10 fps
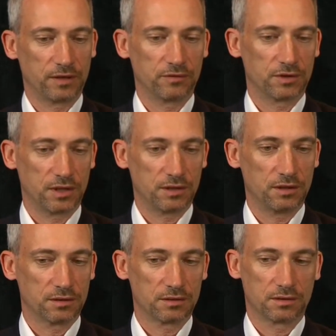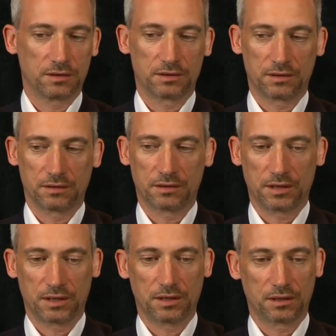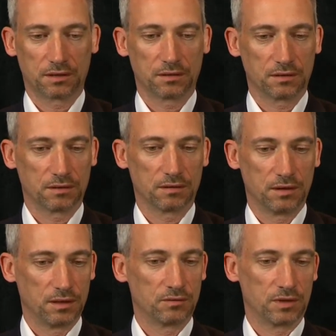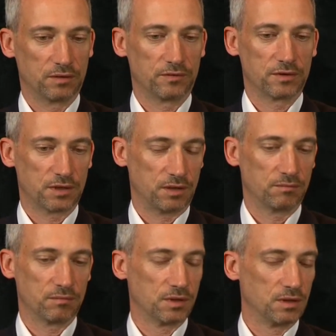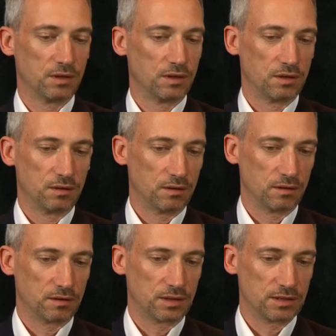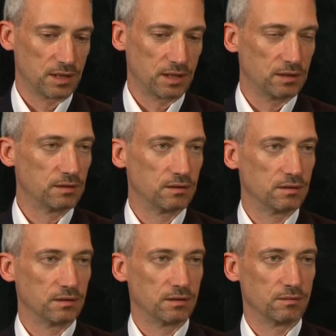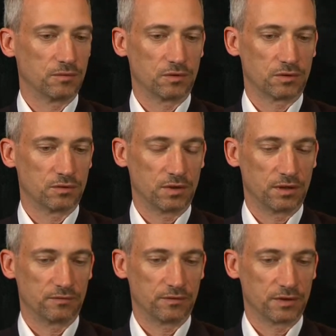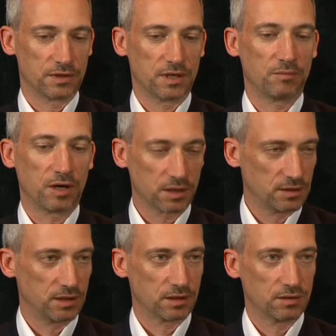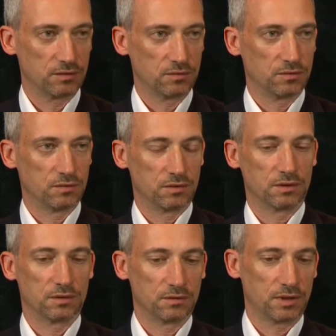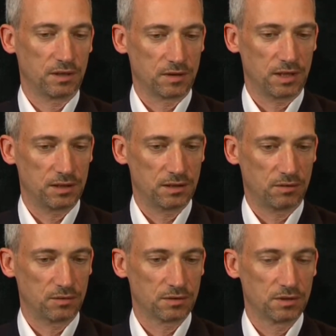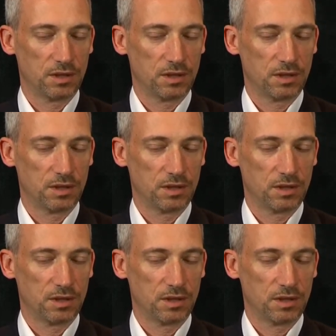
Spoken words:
5 or 10 years is still intending to have the same design or to have the same architect to the other 8 towers.